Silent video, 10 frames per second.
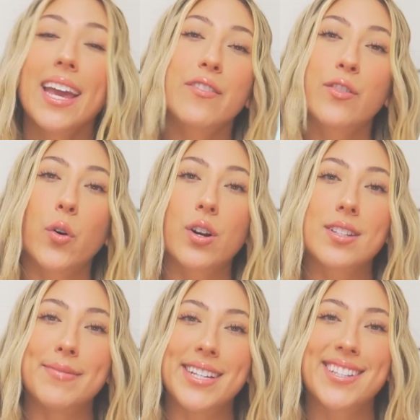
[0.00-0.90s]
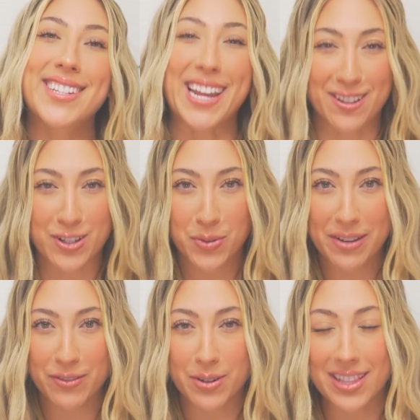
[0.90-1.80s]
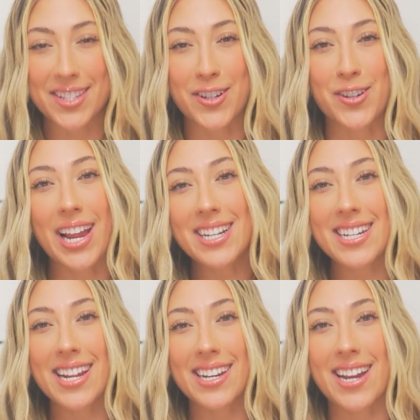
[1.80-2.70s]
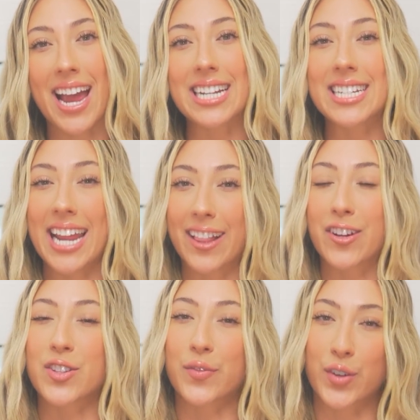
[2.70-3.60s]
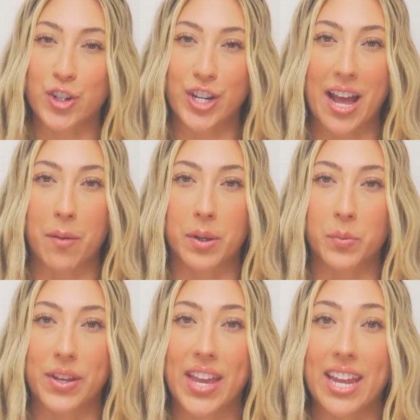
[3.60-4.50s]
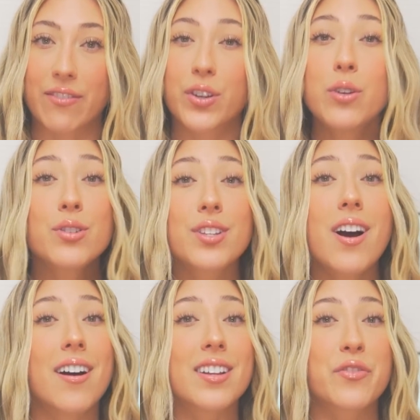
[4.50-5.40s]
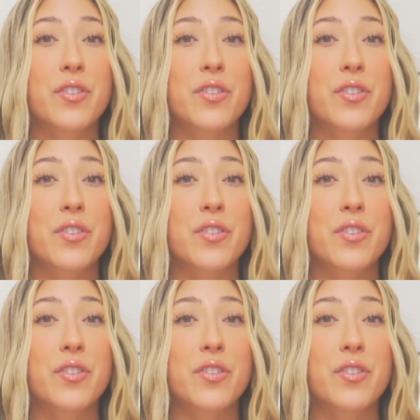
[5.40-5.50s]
And of course, Miss Taylor Swift released her 1989 Taylor's Version album with a few songs